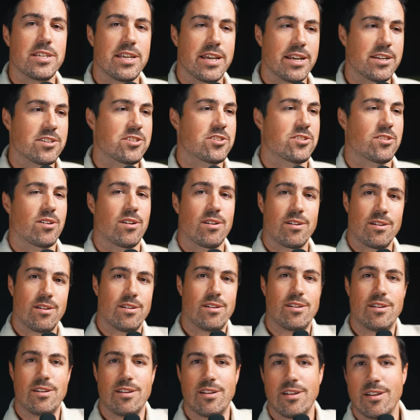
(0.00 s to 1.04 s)
the answer
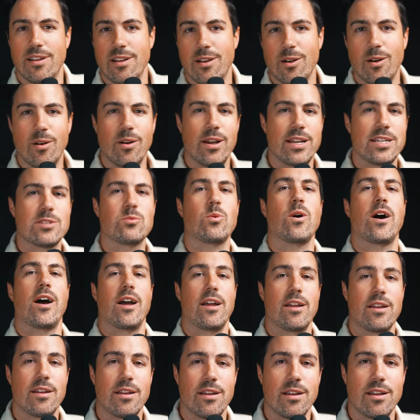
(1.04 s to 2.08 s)
is
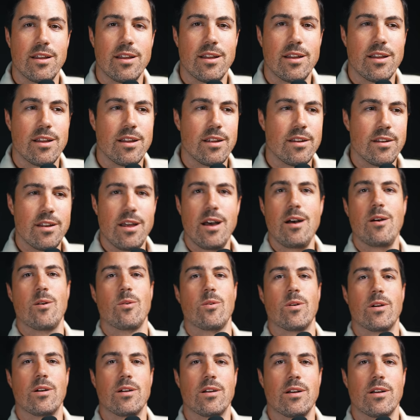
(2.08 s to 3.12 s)
what? No,